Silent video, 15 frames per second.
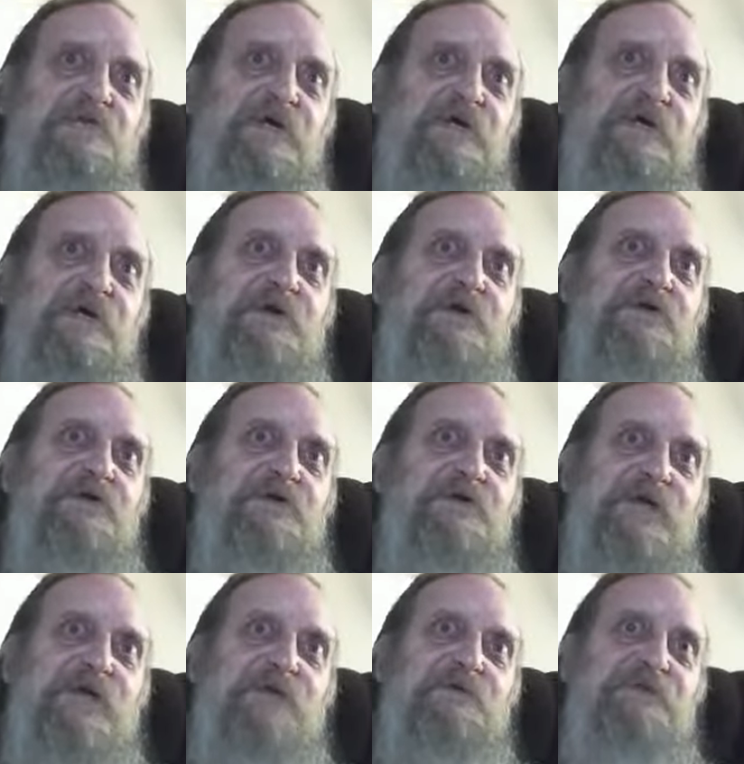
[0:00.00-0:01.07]
all
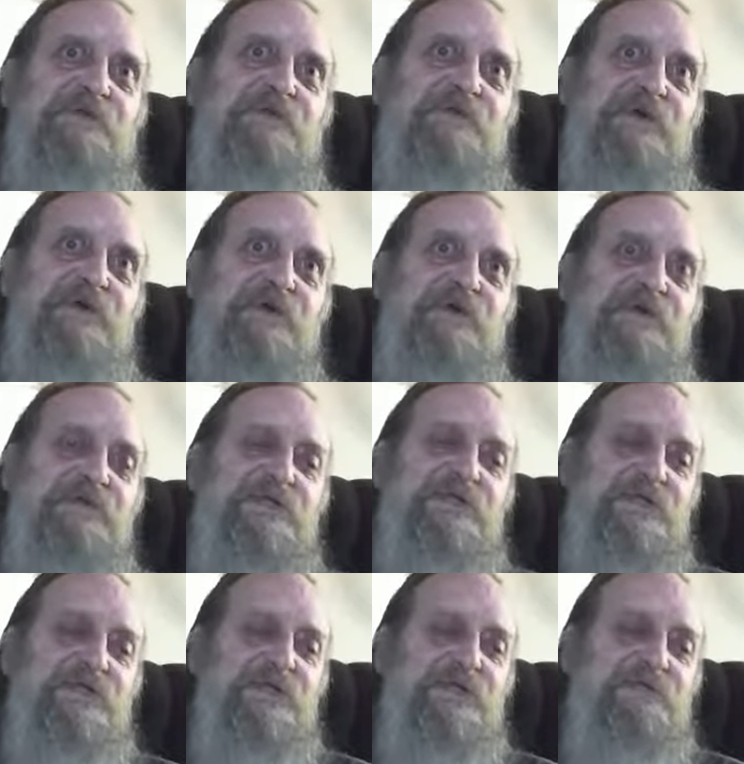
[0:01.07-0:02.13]
seven
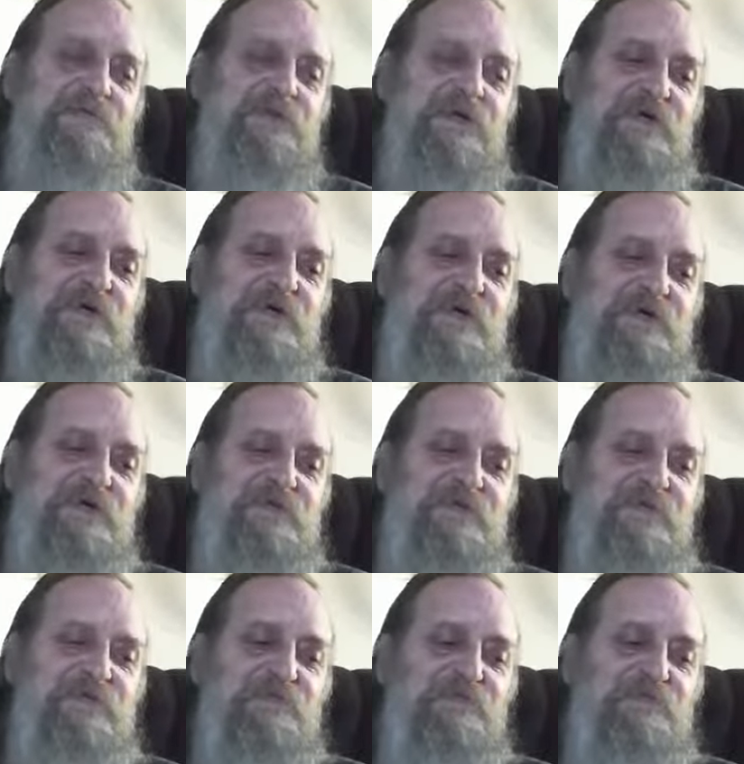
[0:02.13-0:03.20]
churches, even
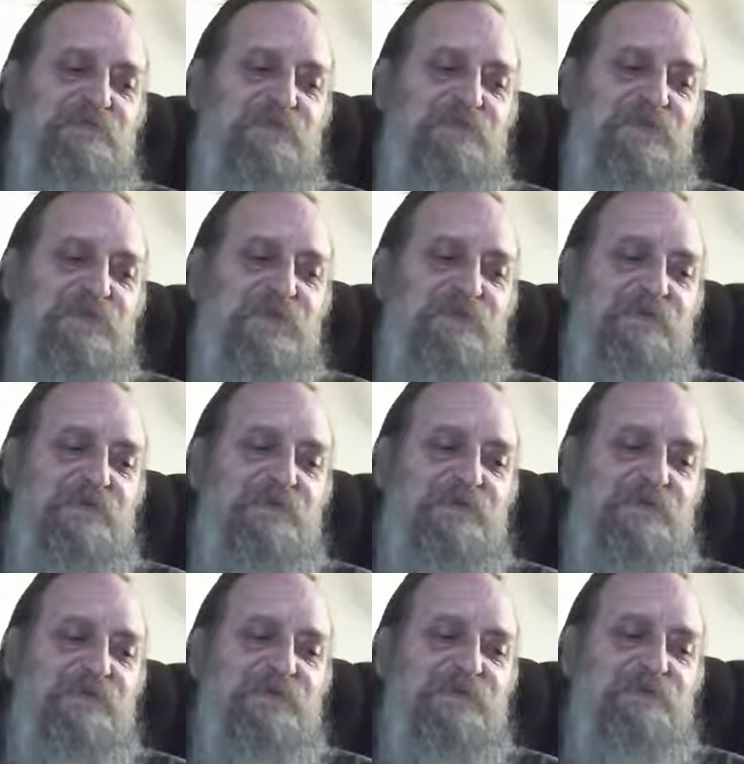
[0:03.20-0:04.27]
though there
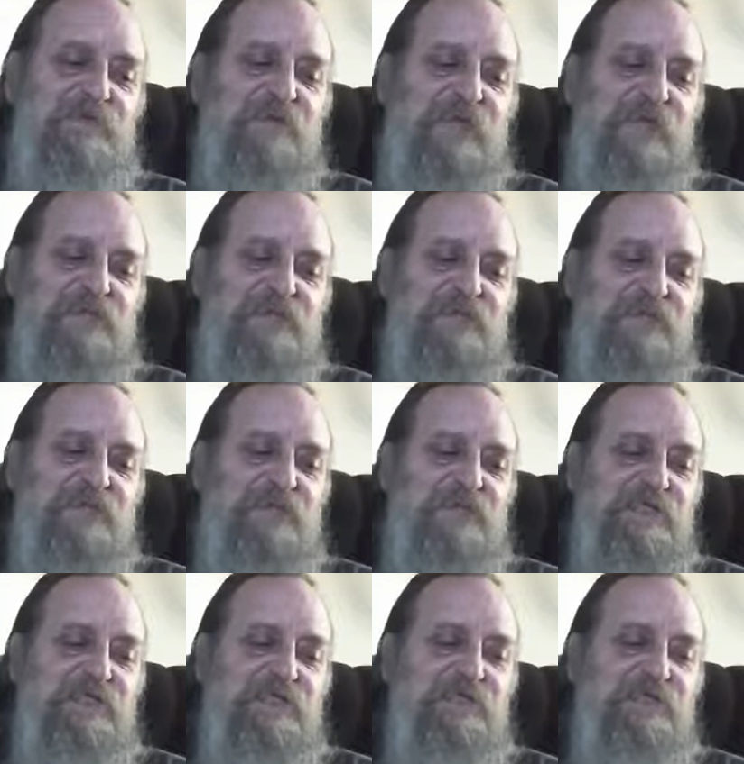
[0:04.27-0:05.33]
were basically
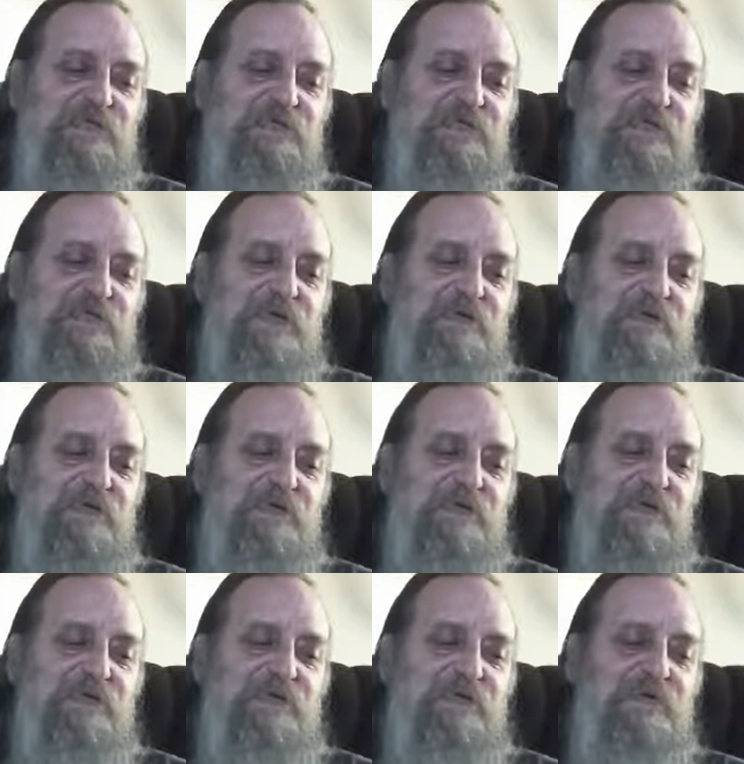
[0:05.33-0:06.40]
two that
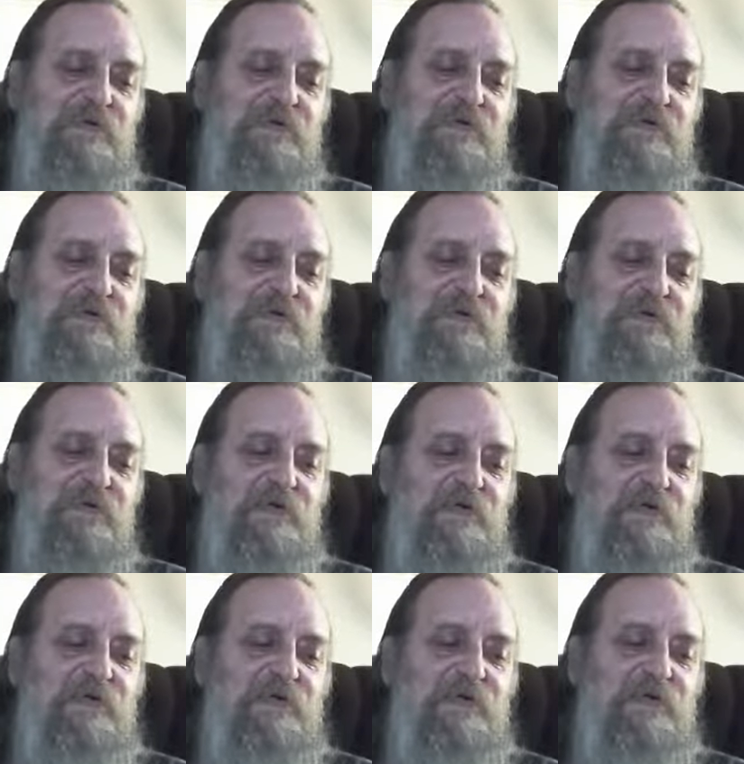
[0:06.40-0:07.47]
were
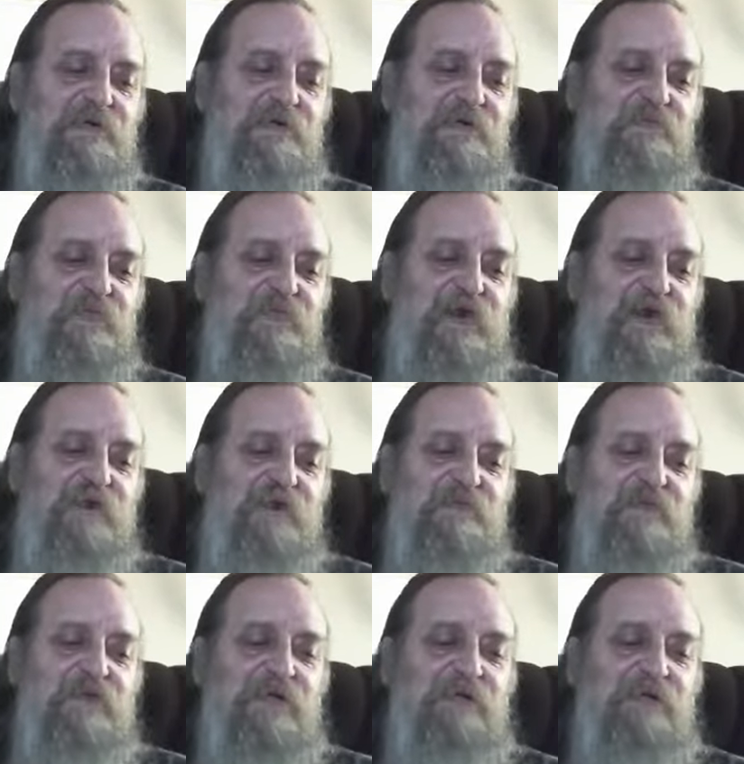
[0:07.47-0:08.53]
uh, not
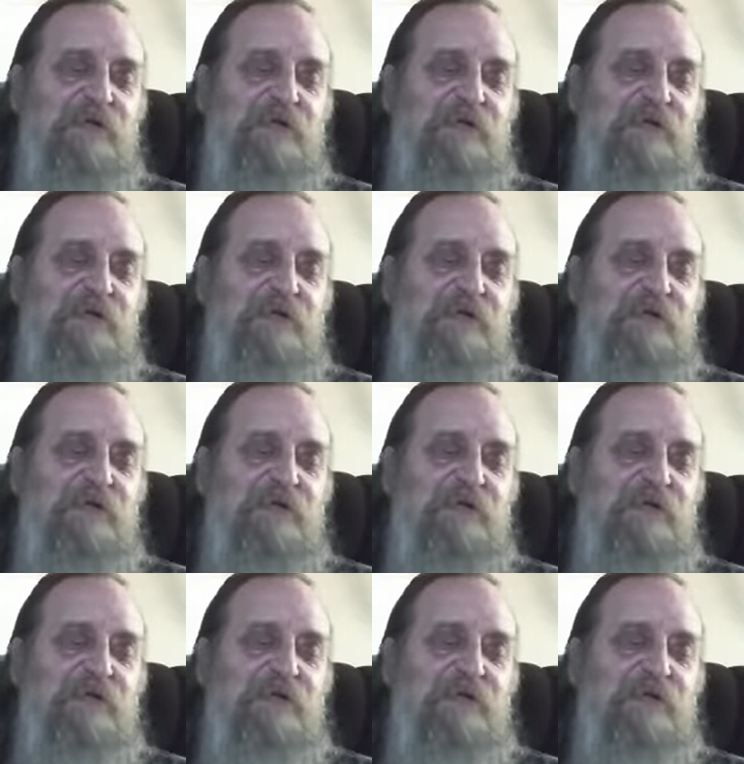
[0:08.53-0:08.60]
really